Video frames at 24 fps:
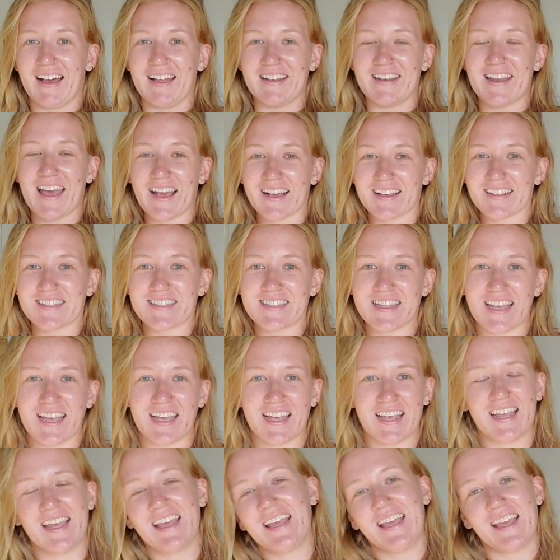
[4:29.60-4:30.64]
Next
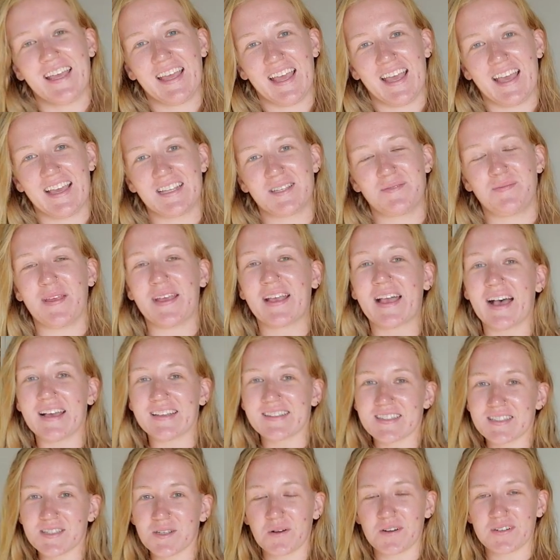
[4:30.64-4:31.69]
thing is, because
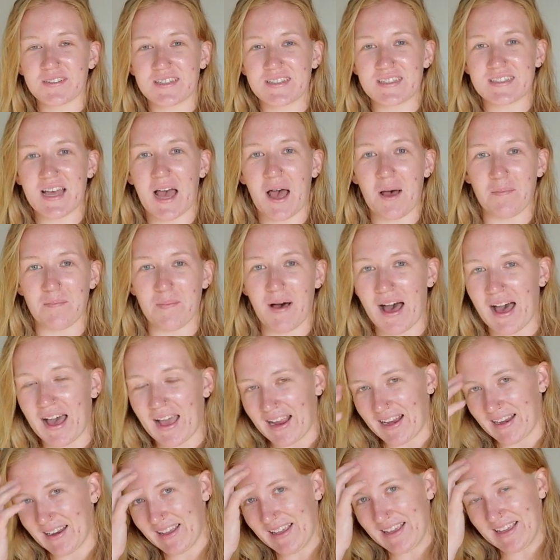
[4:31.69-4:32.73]
this horse is not
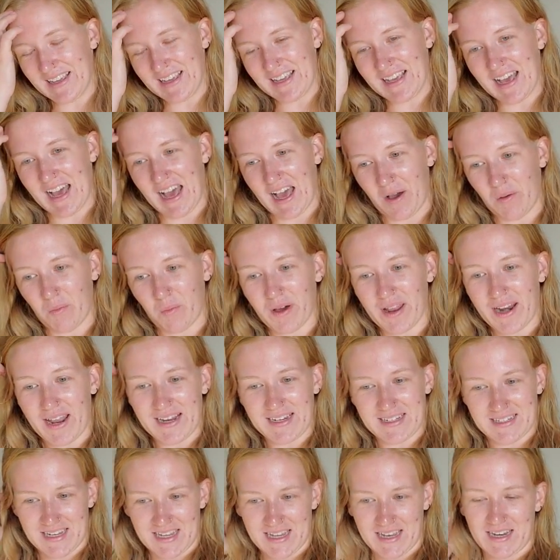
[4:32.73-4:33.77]
mine, what
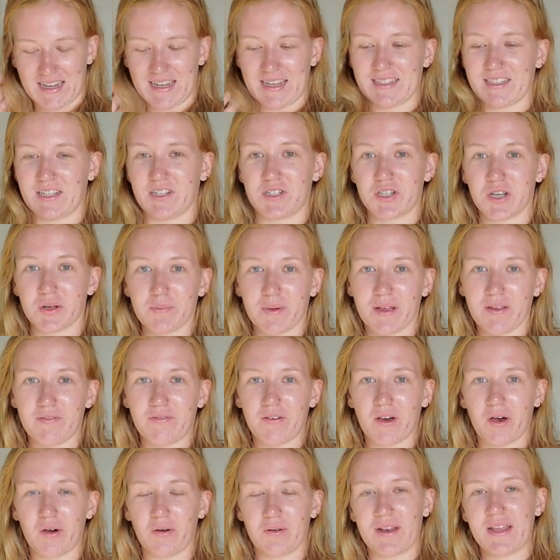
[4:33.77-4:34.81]
I did is I took my
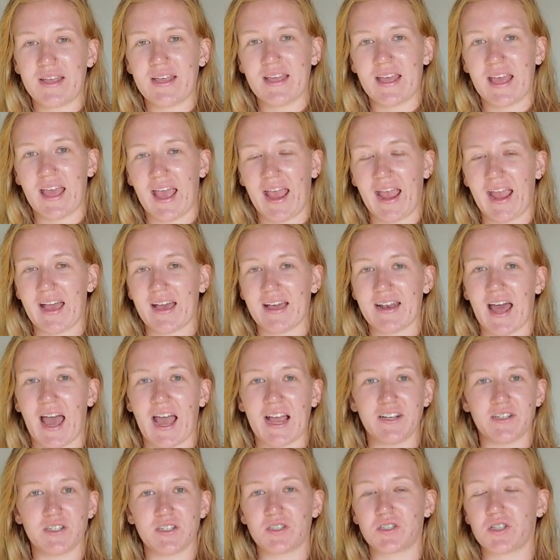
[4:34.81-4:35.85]
phone and
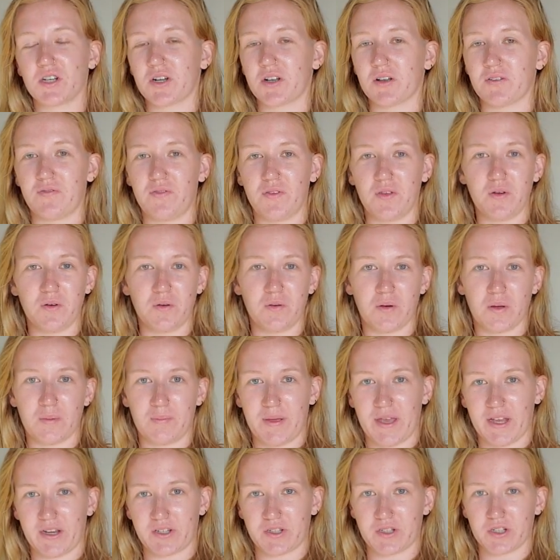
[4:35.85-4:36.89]
I just took a few
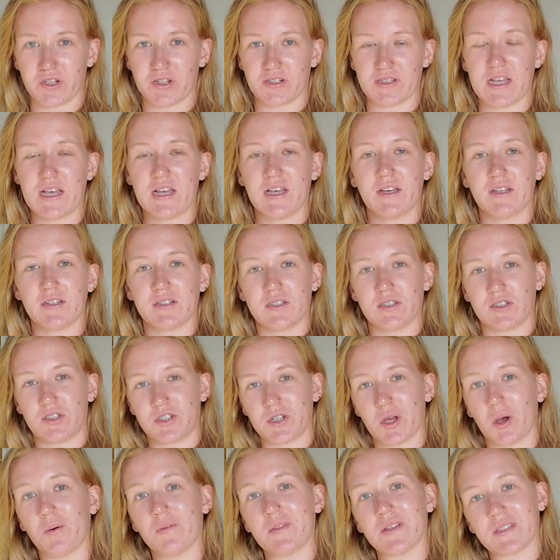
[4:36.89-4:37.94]
pictures to
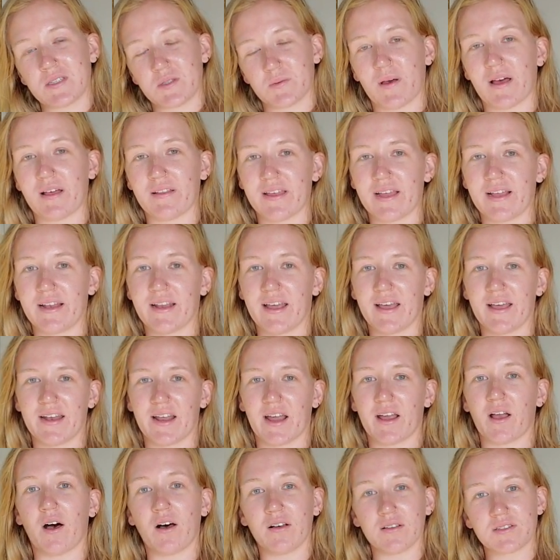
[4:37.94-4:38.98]
show the swelling, and
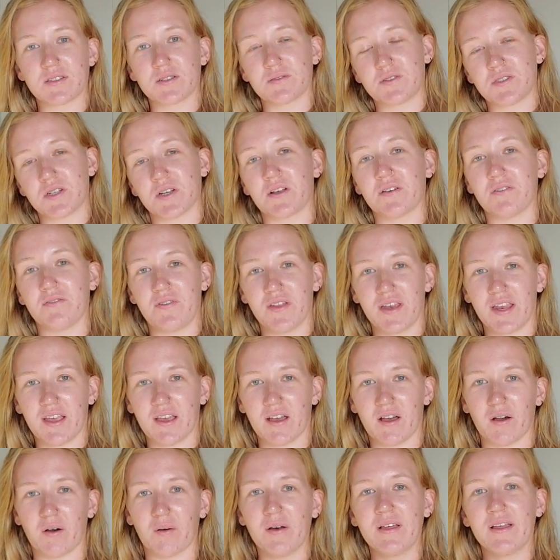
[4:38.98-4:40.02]
I also took a
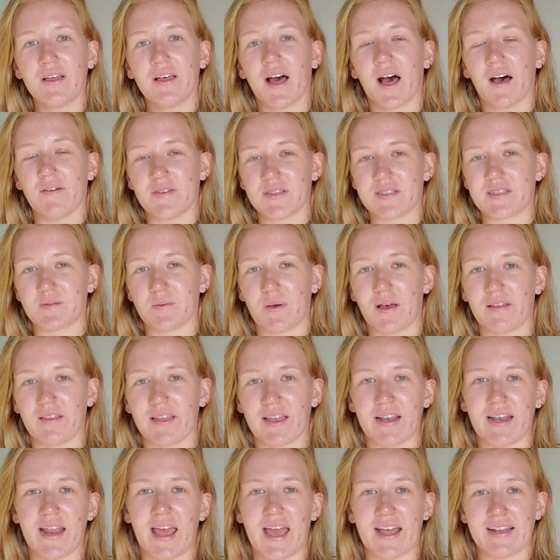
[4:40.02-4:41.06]
video of his
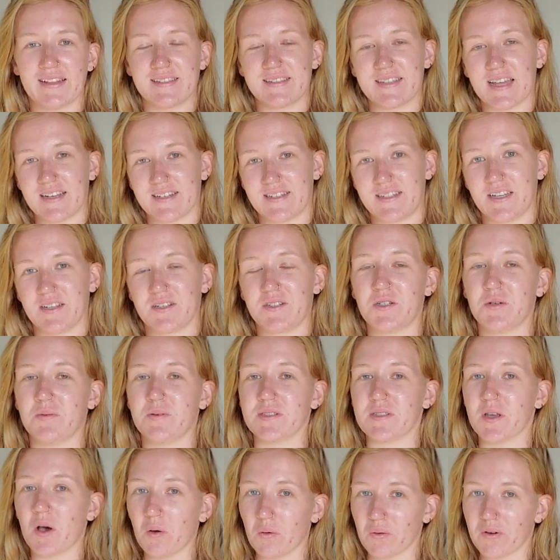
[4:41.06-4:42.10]
swelling and sent it to
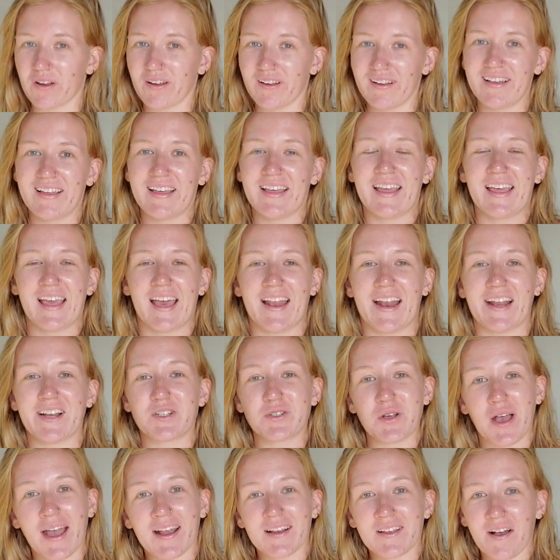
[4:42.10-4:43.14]
his owner. And I
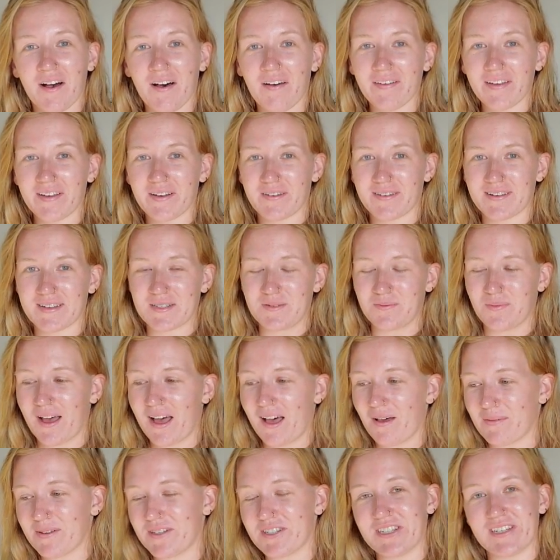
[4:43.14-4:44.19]
tried calling her as
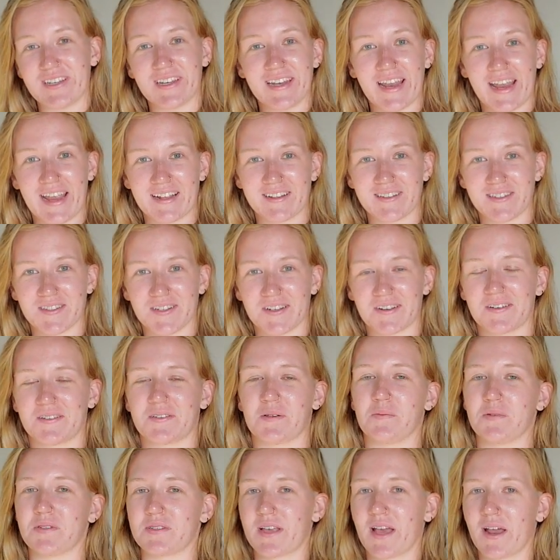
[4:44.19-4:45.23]
well, but she didn't answer. So
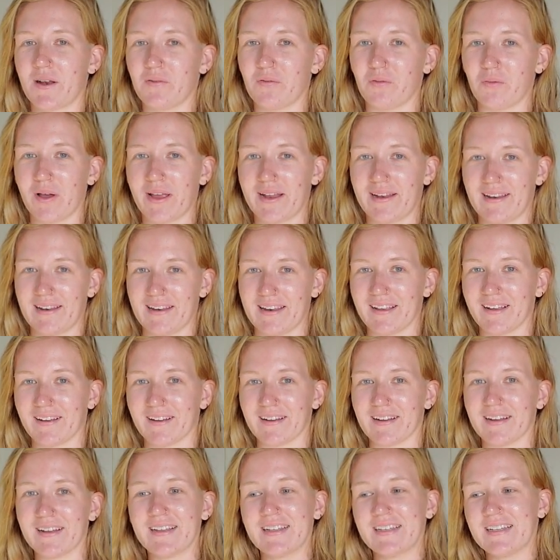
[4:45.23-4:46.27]
I'm just kind of waiting
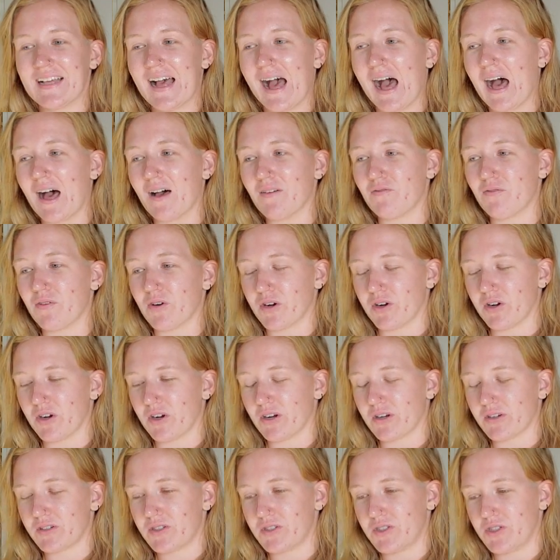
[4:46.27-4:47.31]
here for
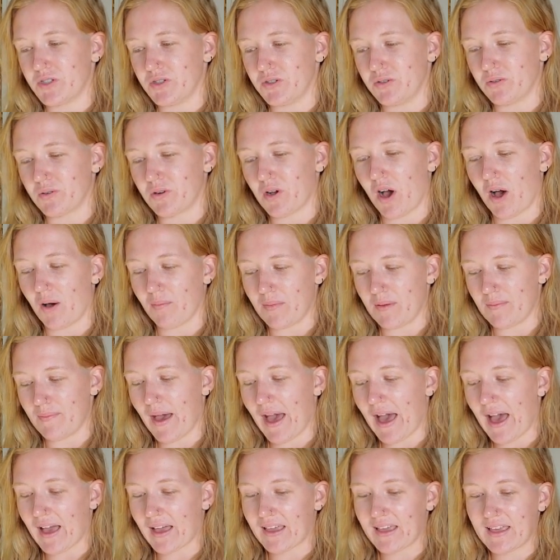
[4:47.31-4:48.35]
her to call me
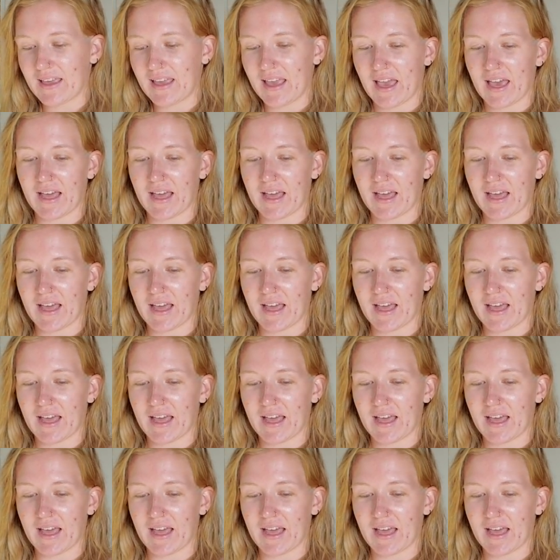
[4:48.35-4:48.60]
back.